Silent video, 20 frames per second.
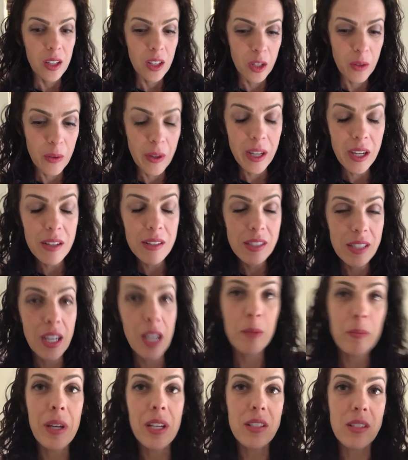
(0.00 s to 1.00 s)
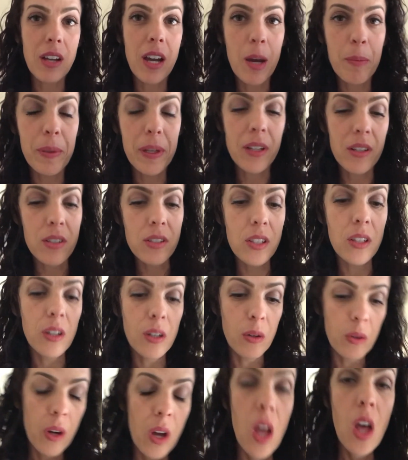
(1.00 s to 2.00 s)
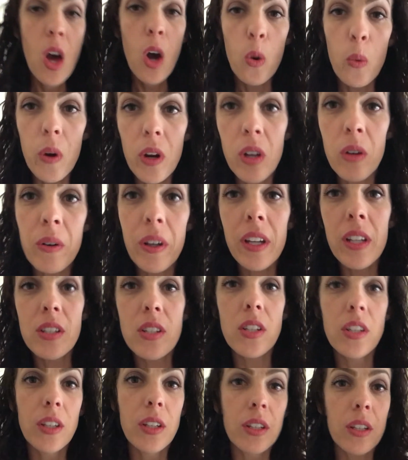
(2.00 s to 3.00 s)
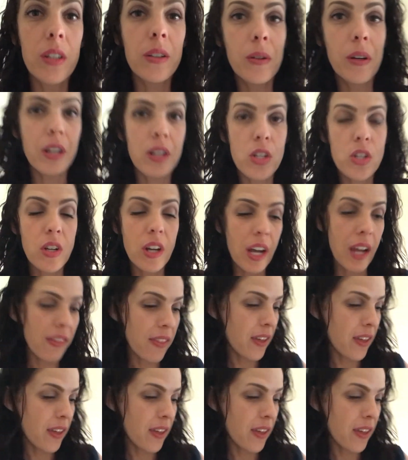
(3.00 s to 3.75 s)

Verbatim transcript: Going outside makes her happier, so we're going to try